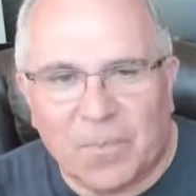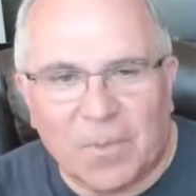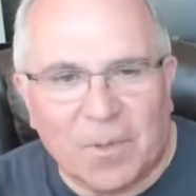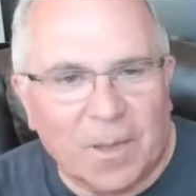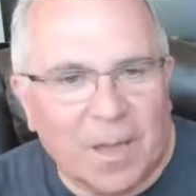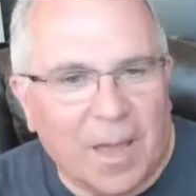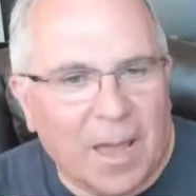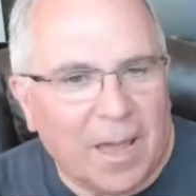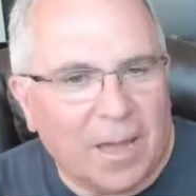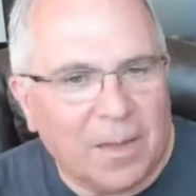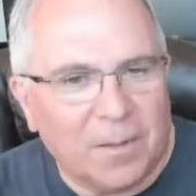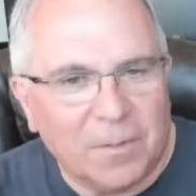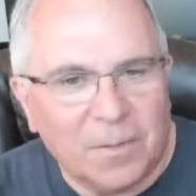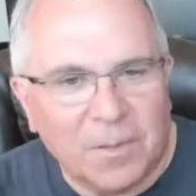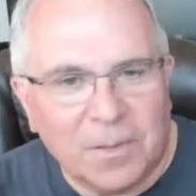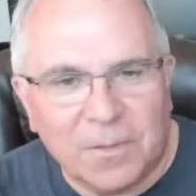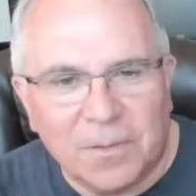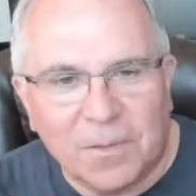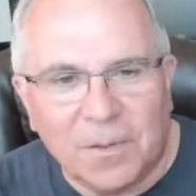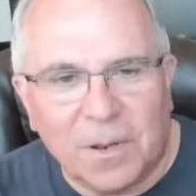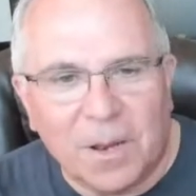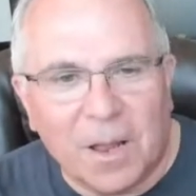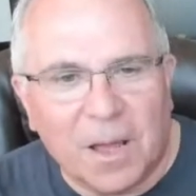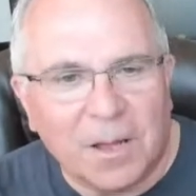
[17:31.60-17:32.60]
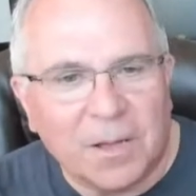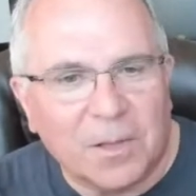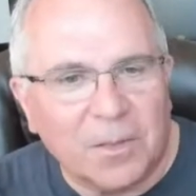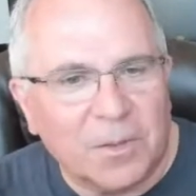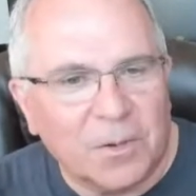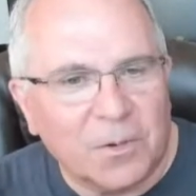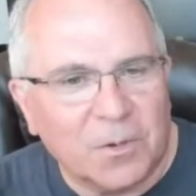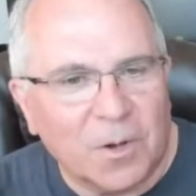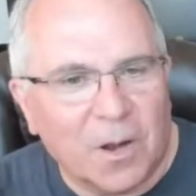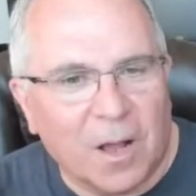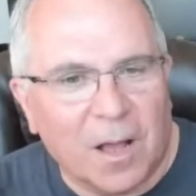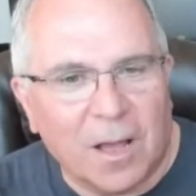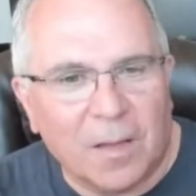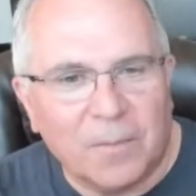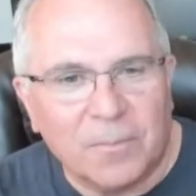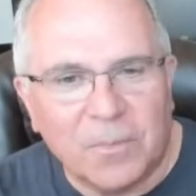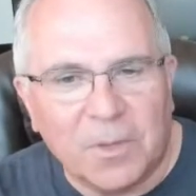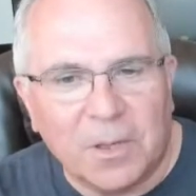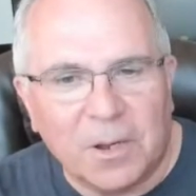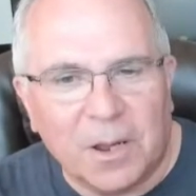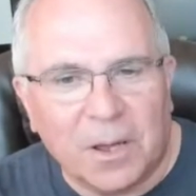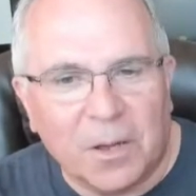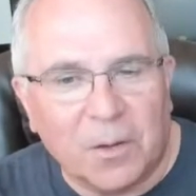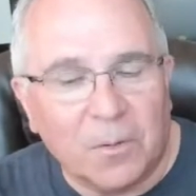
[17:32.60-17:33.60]
Hey, it's the luck of the draw.
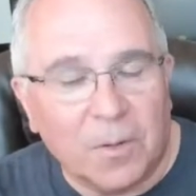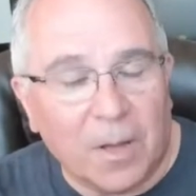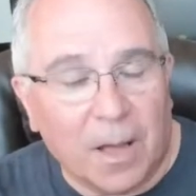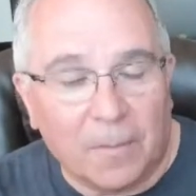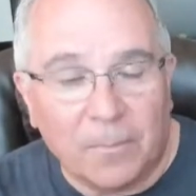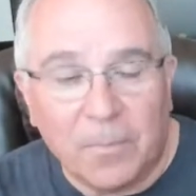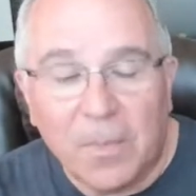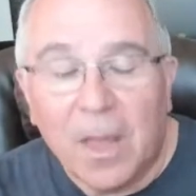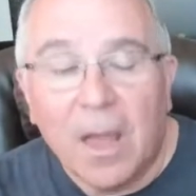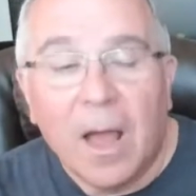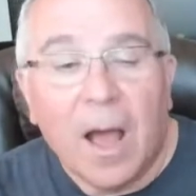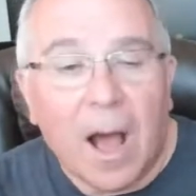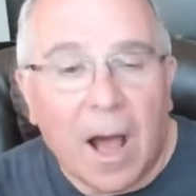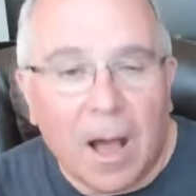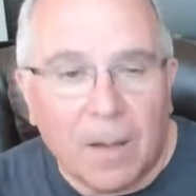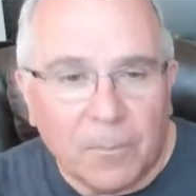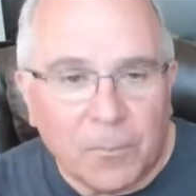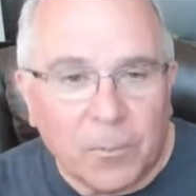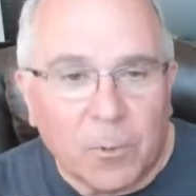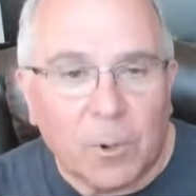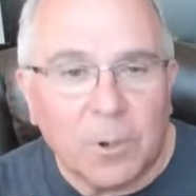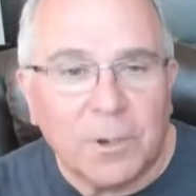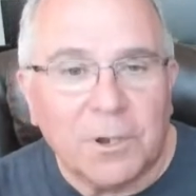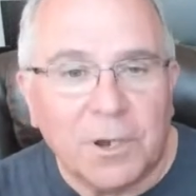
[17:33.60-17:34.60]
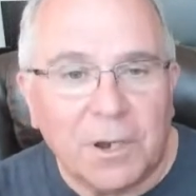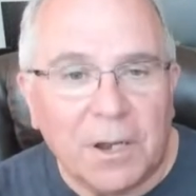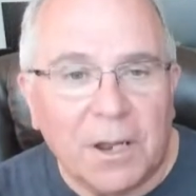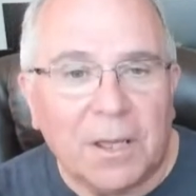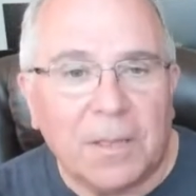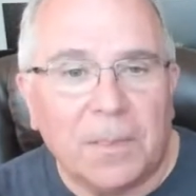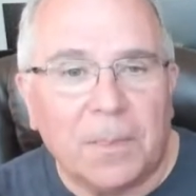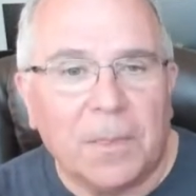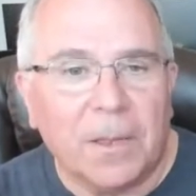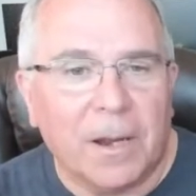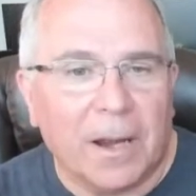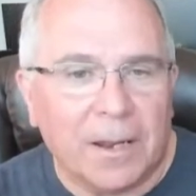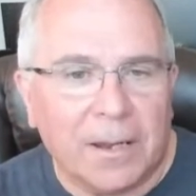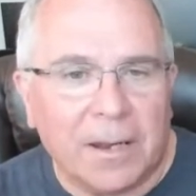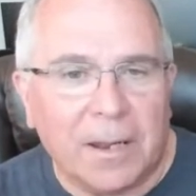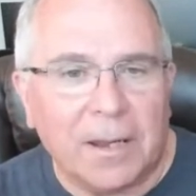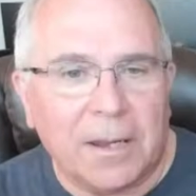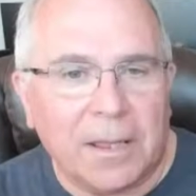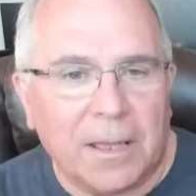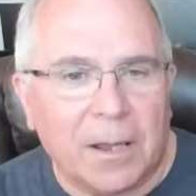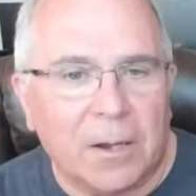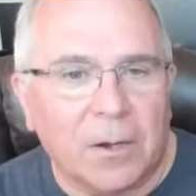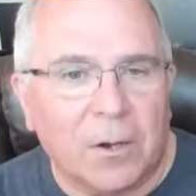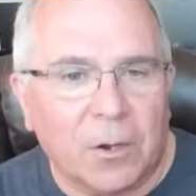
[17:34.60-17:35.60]
I'm fortunate that I
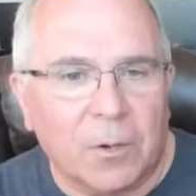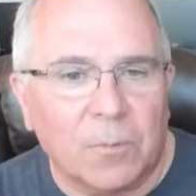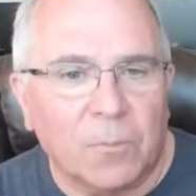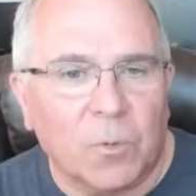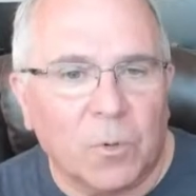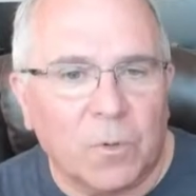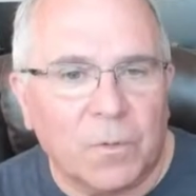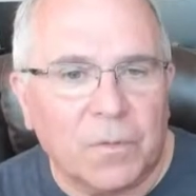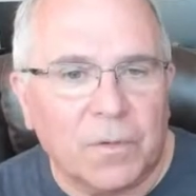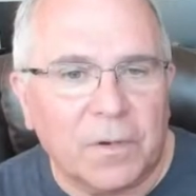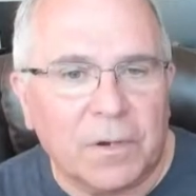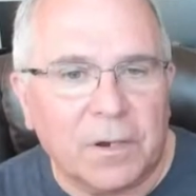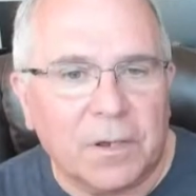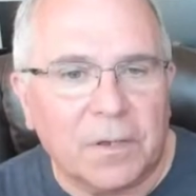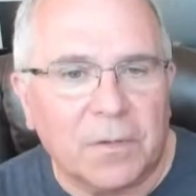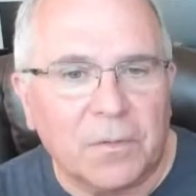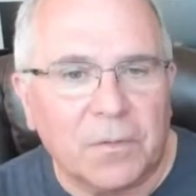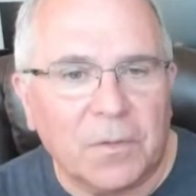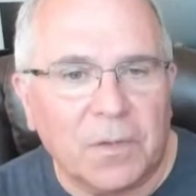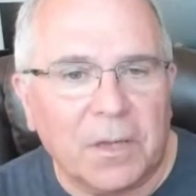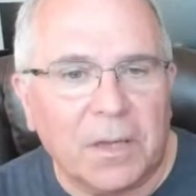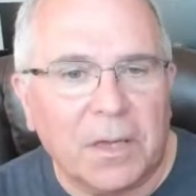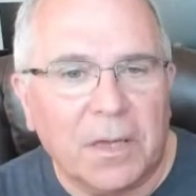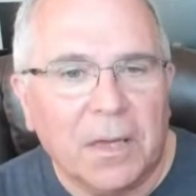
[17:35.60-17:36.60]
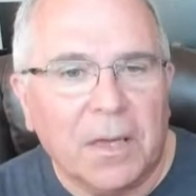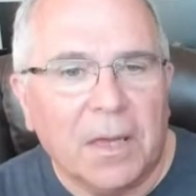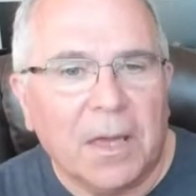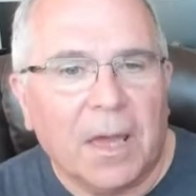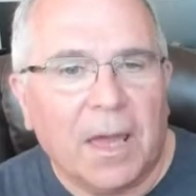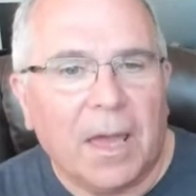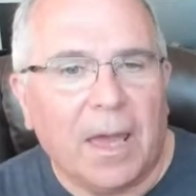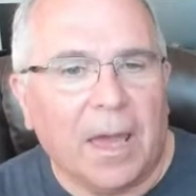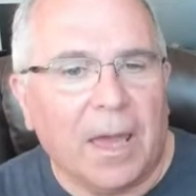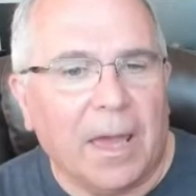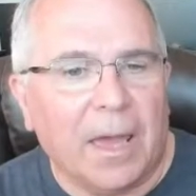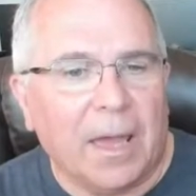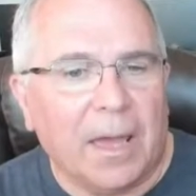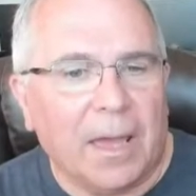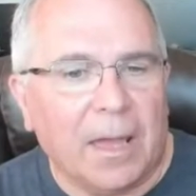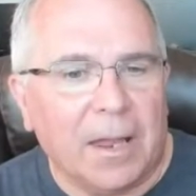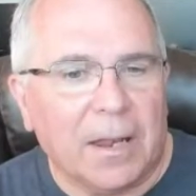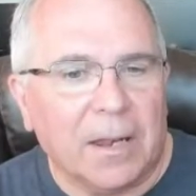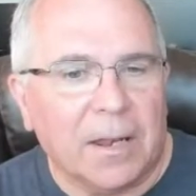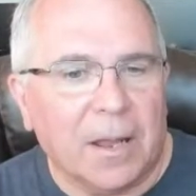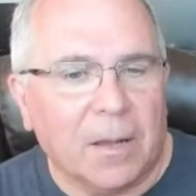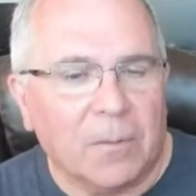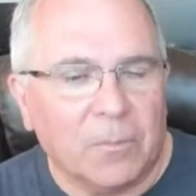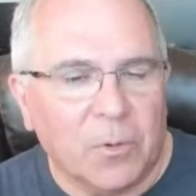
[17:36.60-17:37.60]
didn't get hurt more seriously,
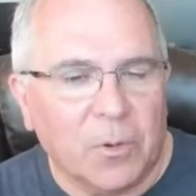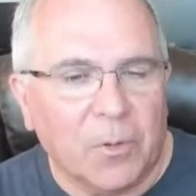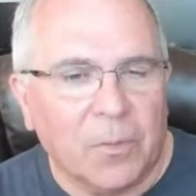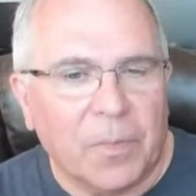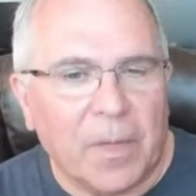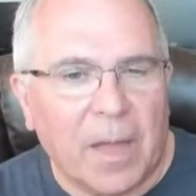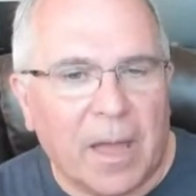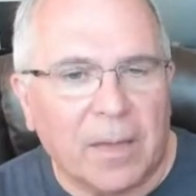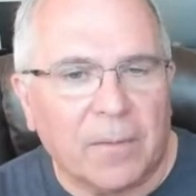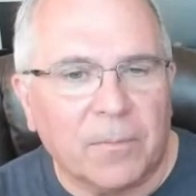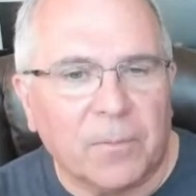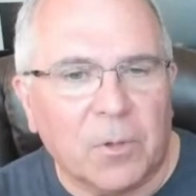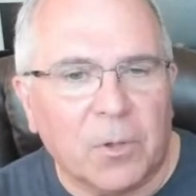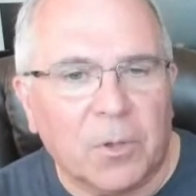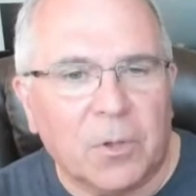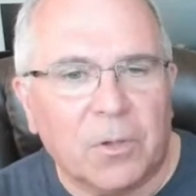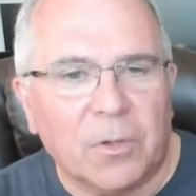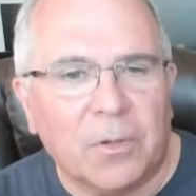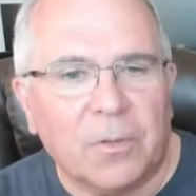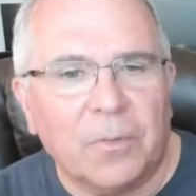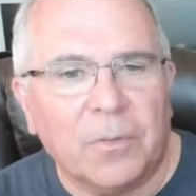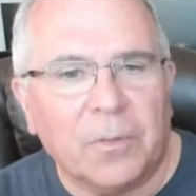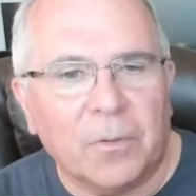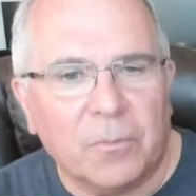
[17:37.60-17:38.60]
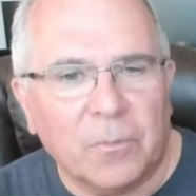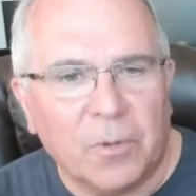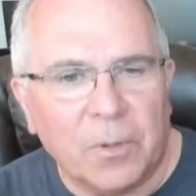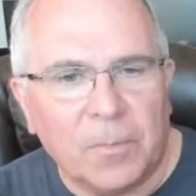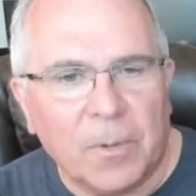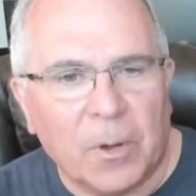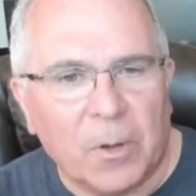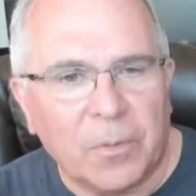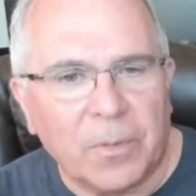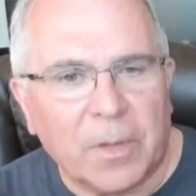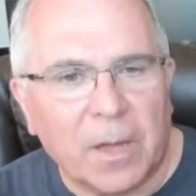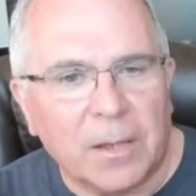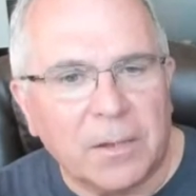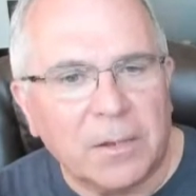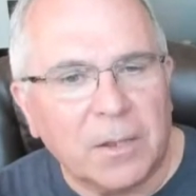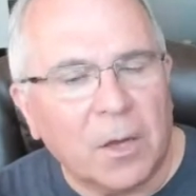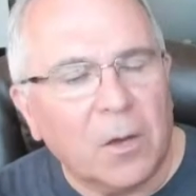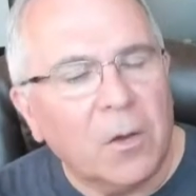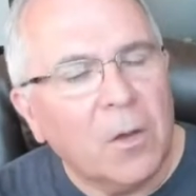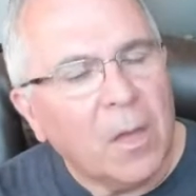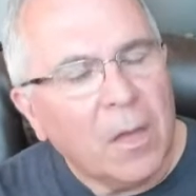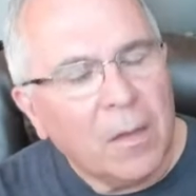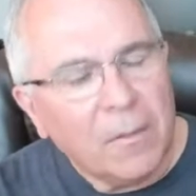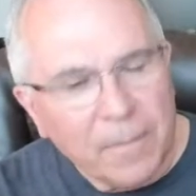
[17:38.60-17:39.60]
and I'm real thankful that we both got to go.